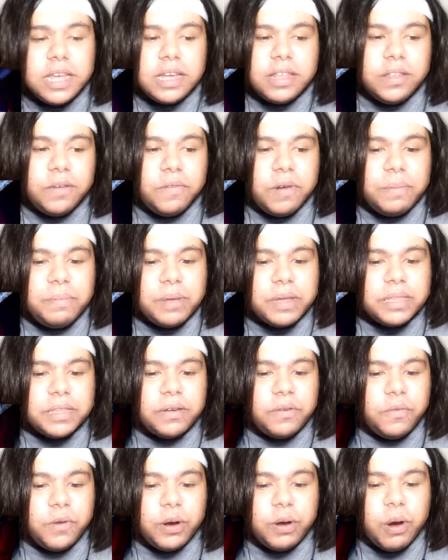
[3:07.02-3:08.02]
saying the whip
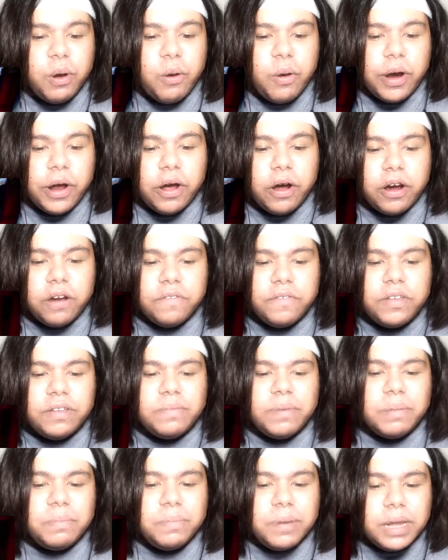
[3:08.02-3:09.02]
isn't real choreography,
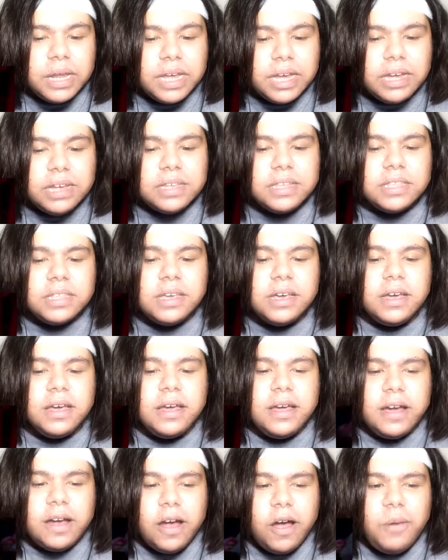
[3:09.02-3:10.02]
but please
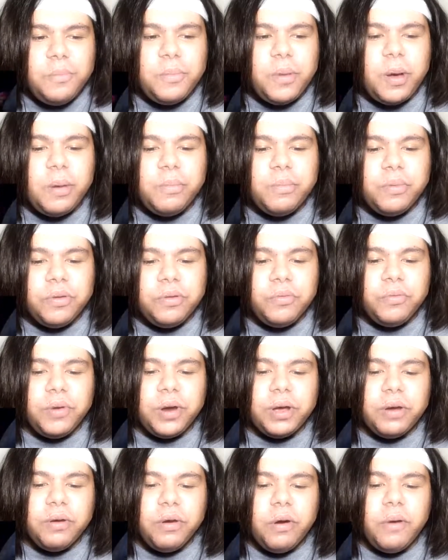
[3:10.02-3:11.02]
come up with
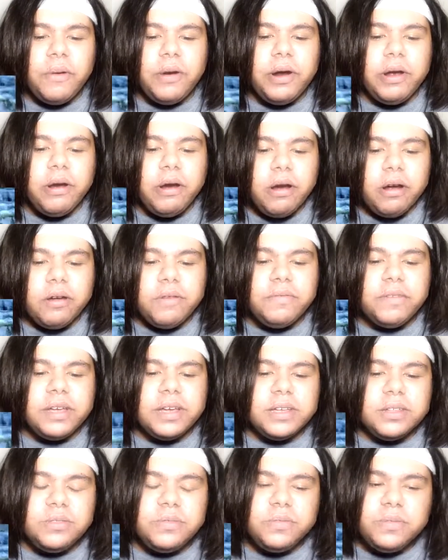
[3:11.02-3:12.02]
real
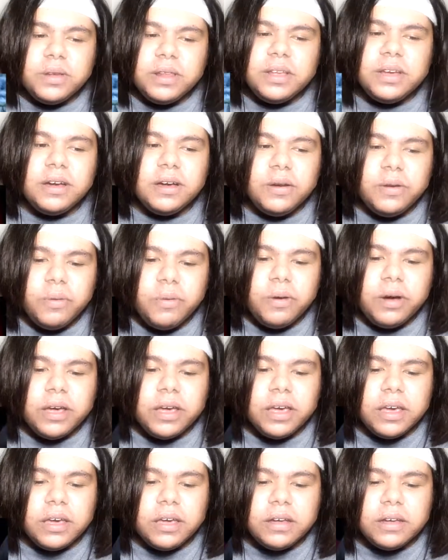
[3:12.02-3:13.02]
choreography. It's really
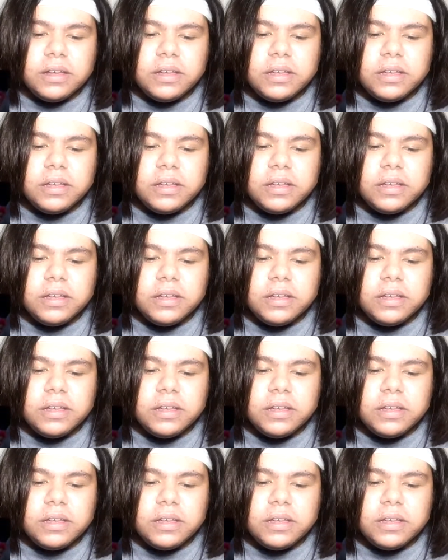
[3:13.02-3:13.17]
annoying